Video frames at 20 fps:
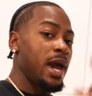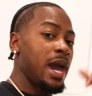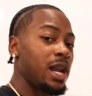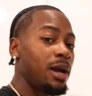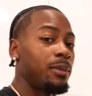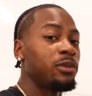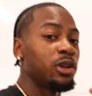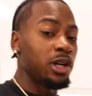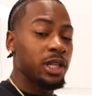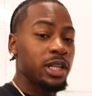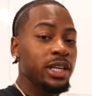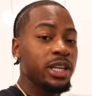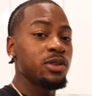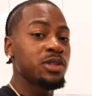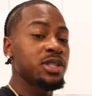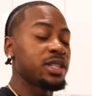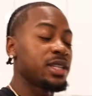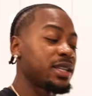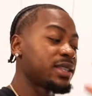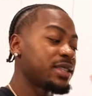And I'm literally using
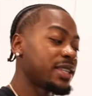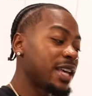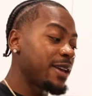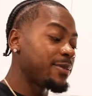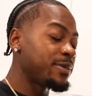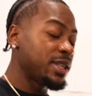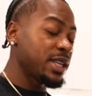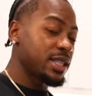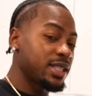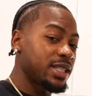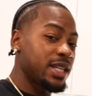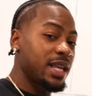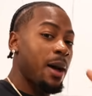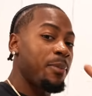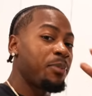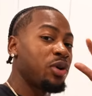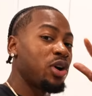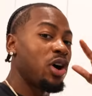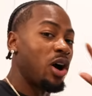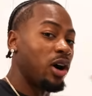the same seasoning that I
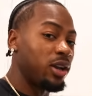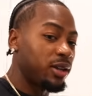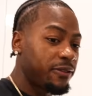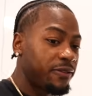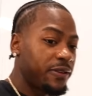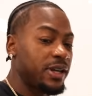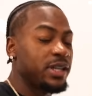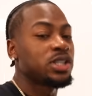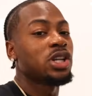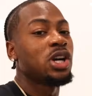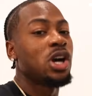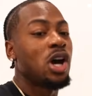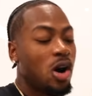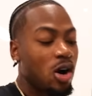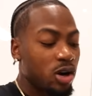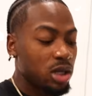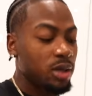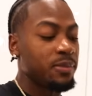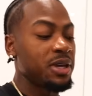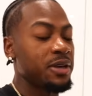put on the fish on
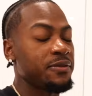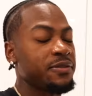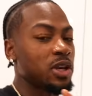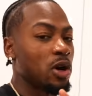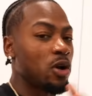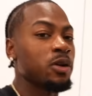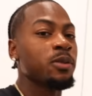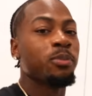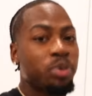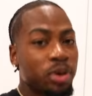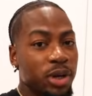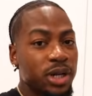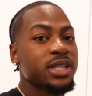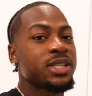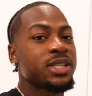the beef, so pretty